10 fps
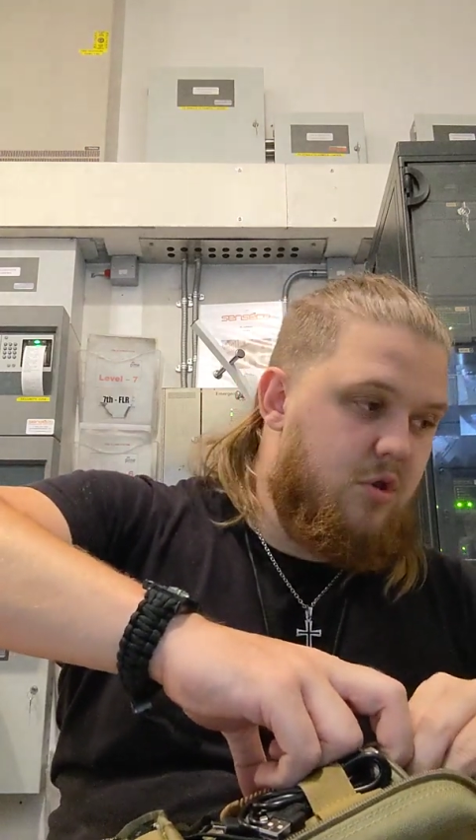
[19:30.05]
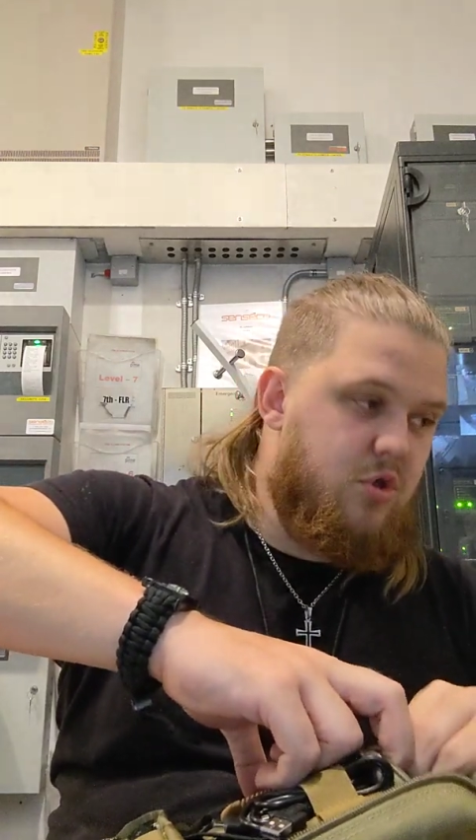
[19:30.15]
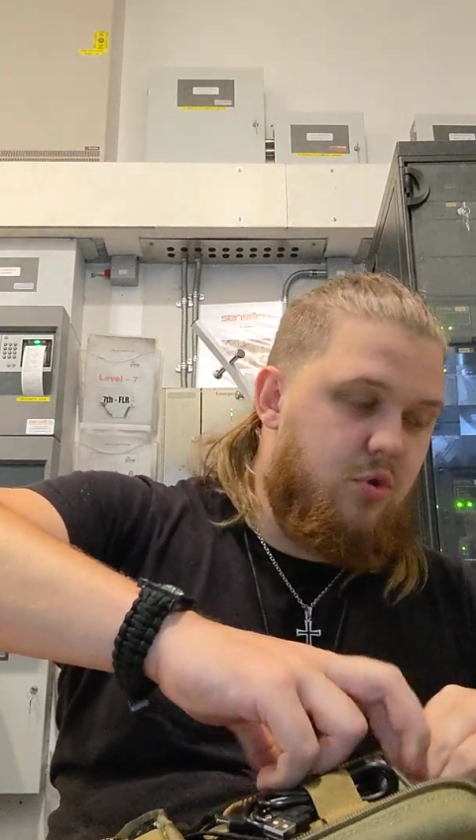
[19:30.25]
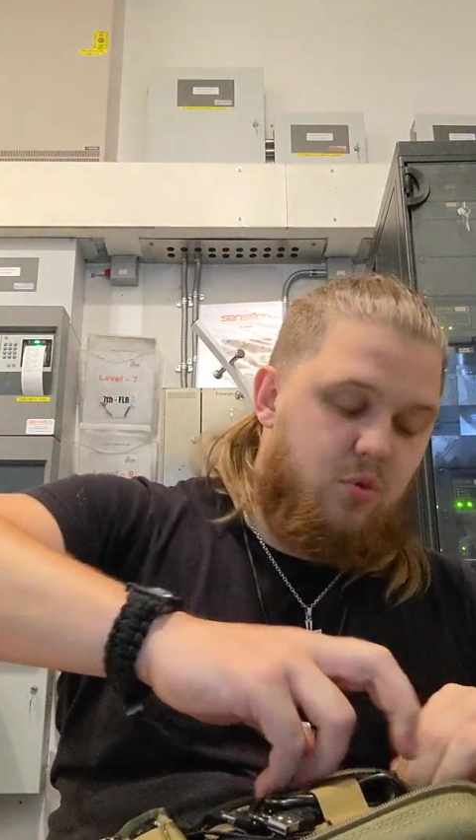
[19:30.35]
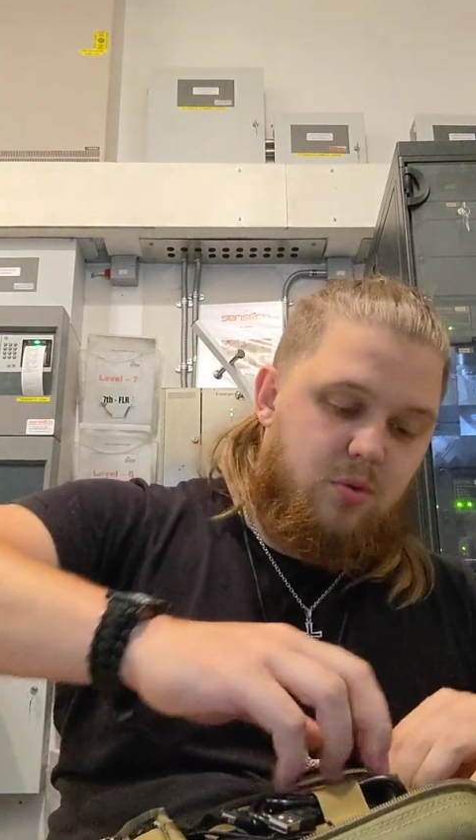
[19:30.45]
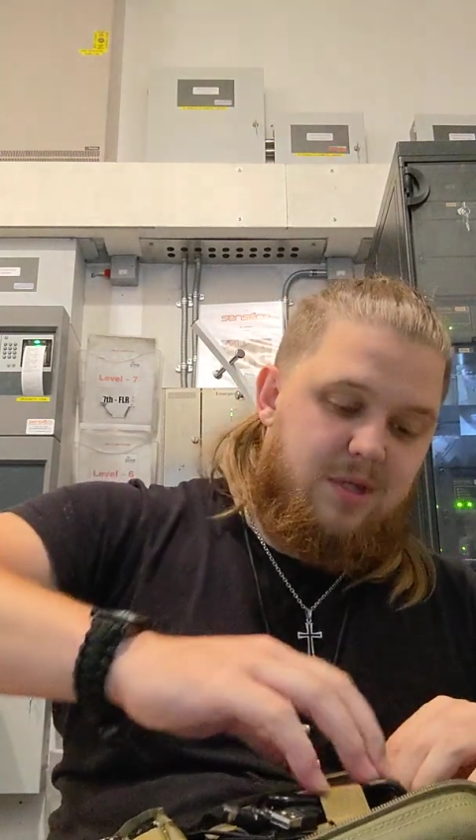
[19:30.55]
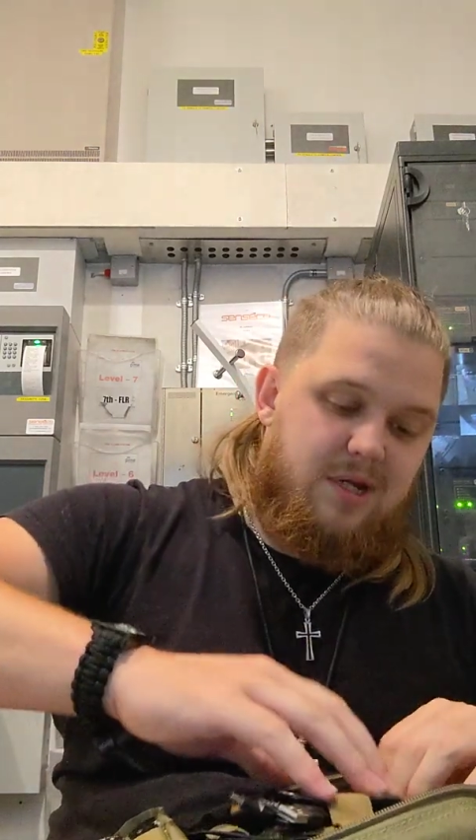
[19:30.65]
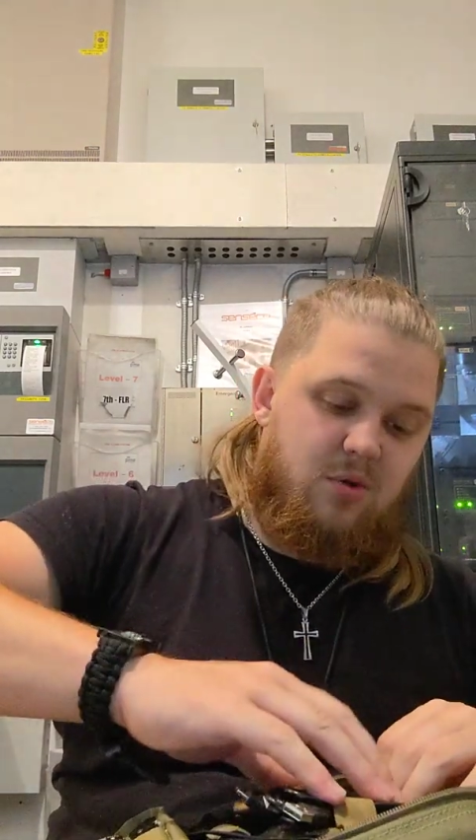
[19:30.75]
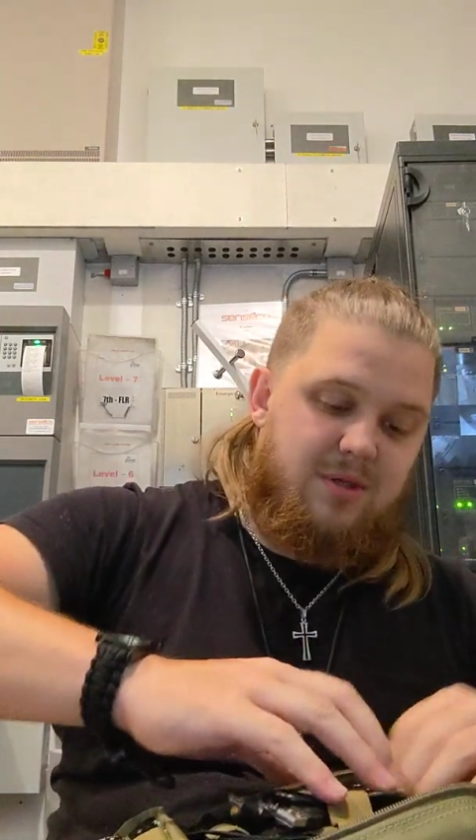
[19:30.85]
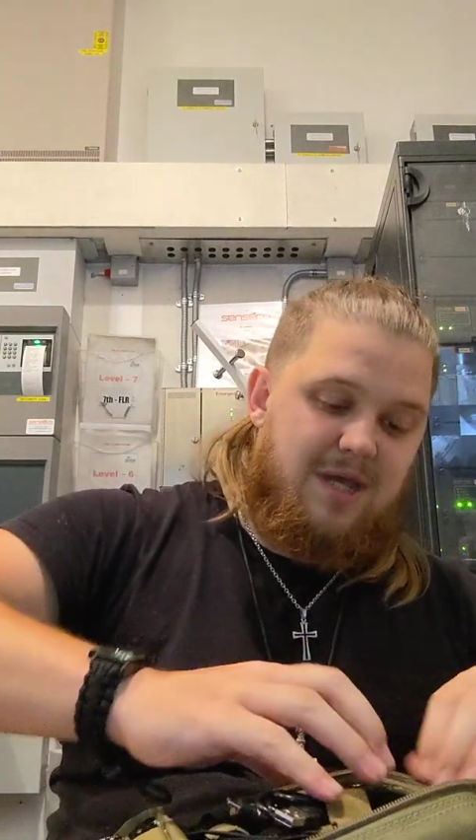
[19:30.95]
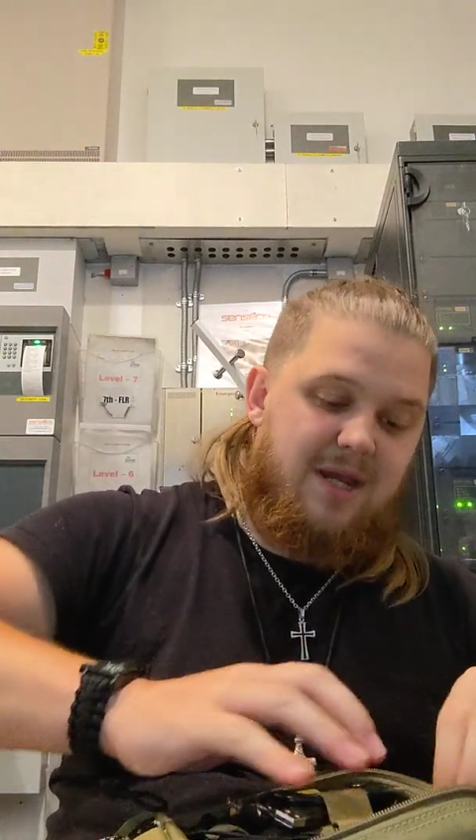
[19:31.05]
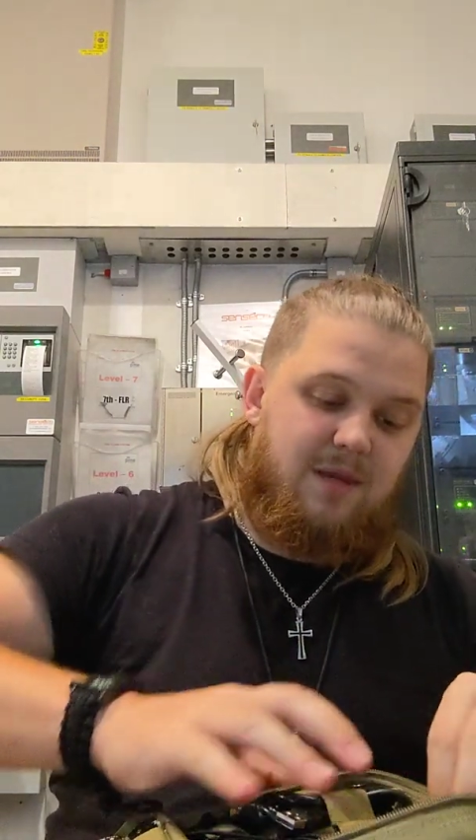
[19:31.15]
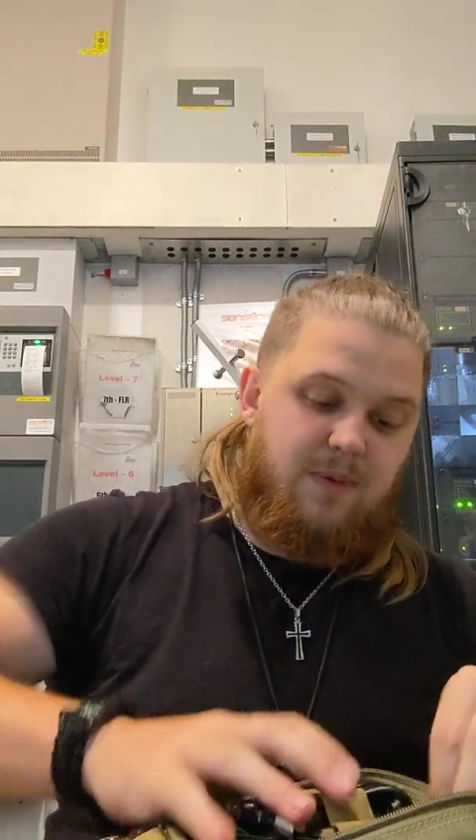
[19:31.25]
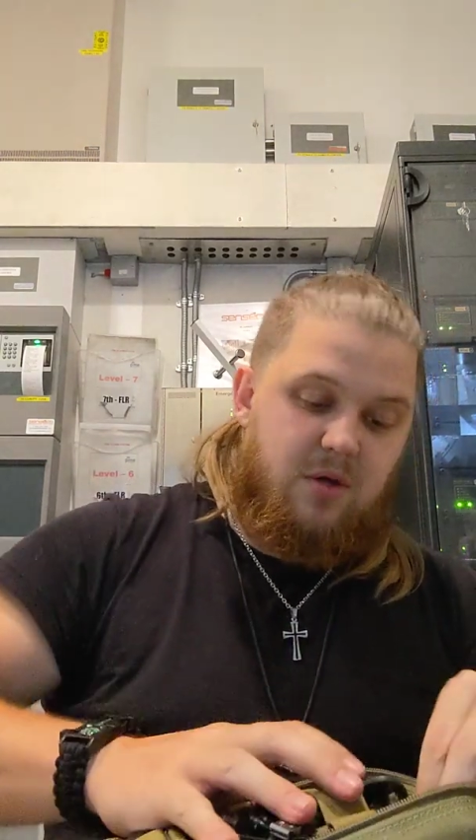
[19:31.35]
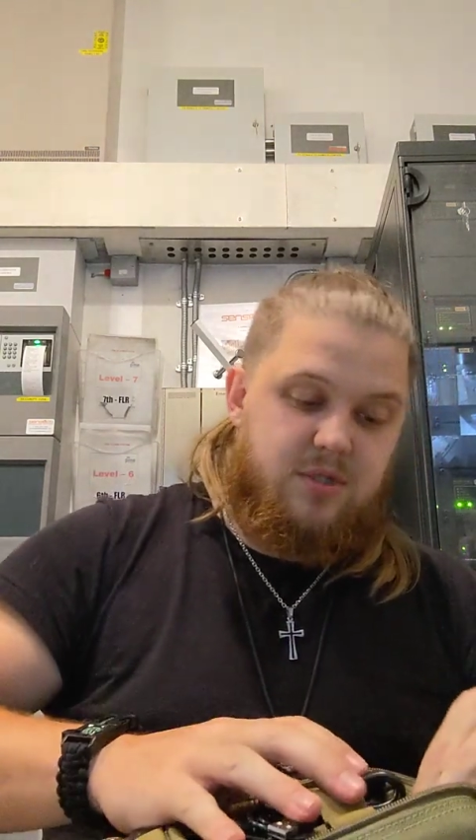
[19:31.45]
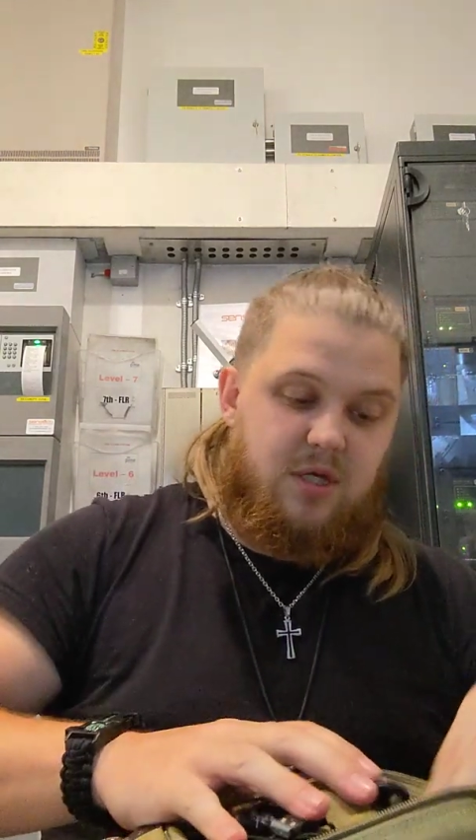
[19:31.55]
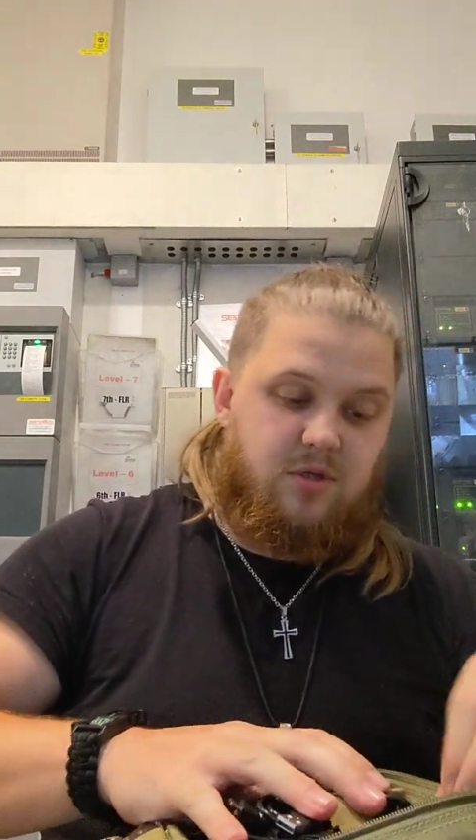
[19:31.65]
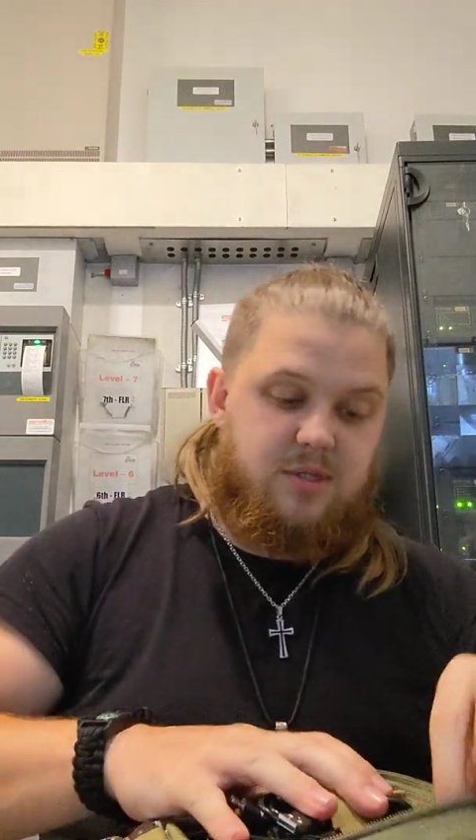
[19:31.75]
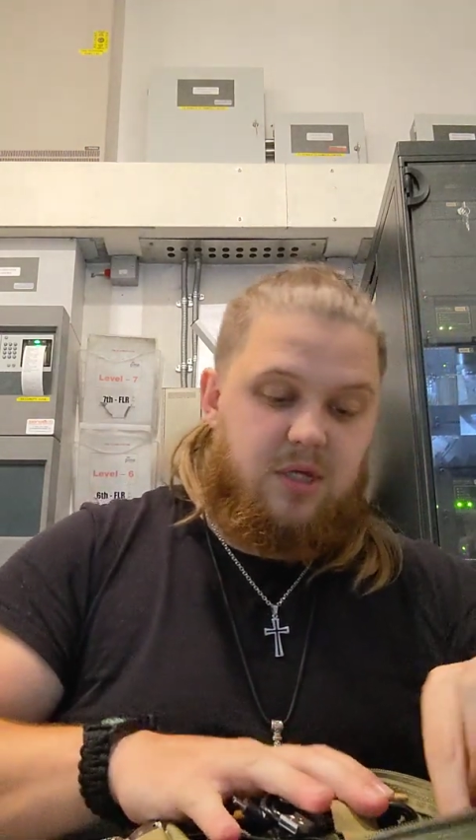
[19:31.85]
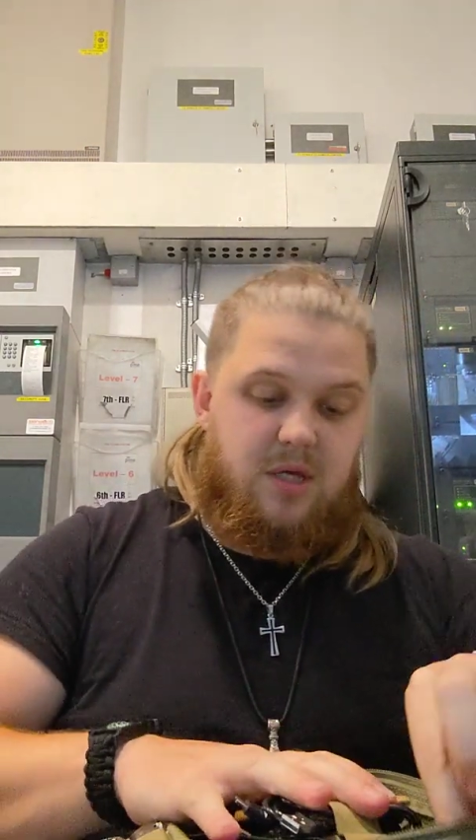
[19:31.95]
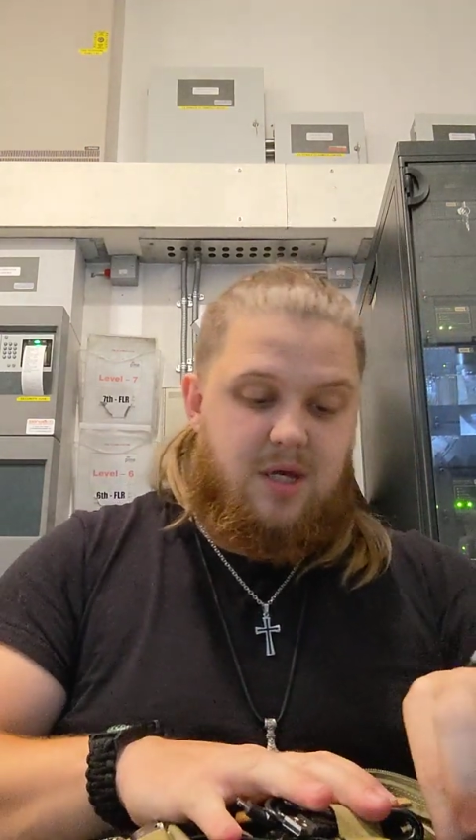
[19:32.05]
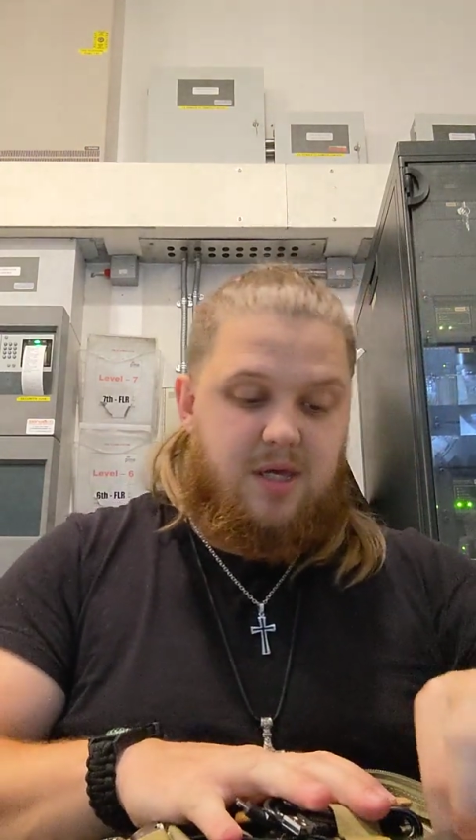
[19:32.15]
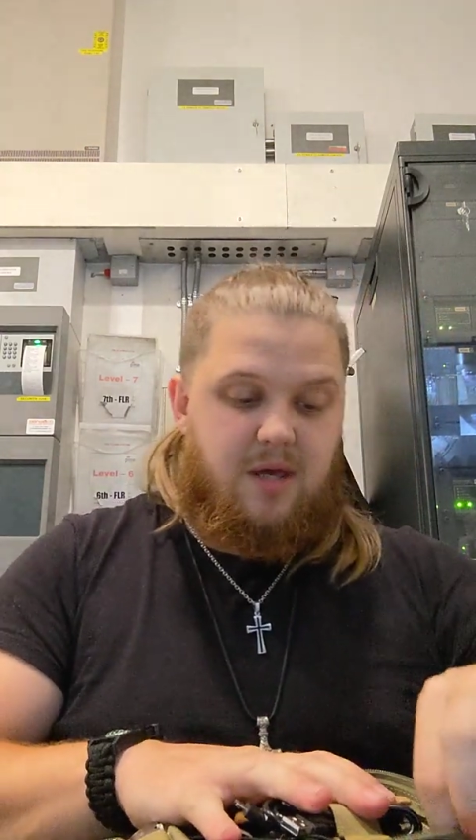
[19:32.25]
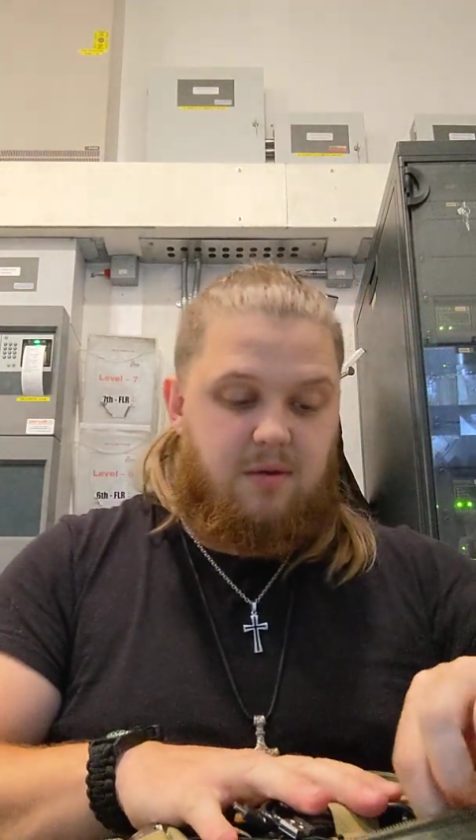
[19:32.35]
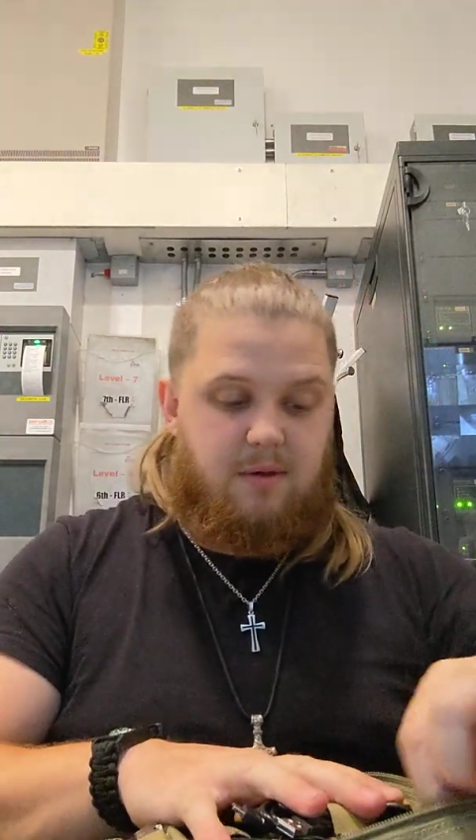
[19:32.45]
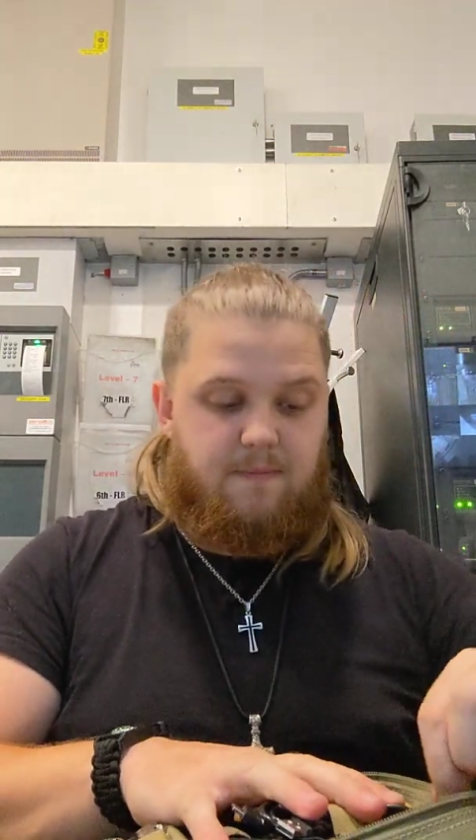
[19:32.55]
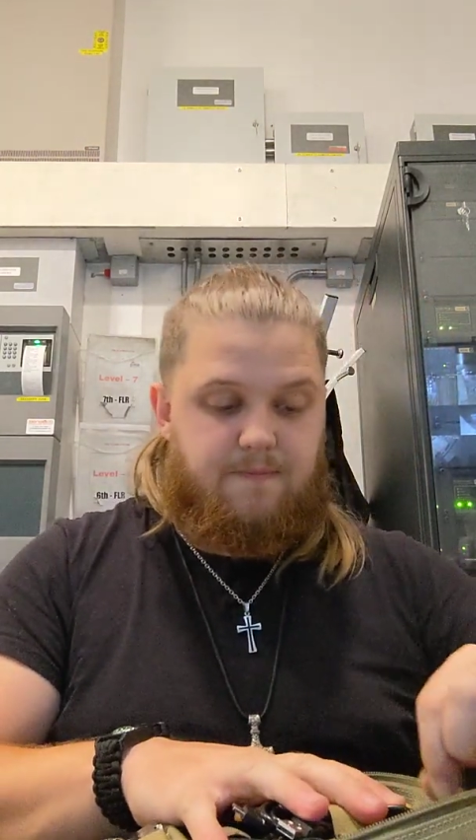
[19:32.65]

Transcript: to the little Taddy pouch that you see that I carry.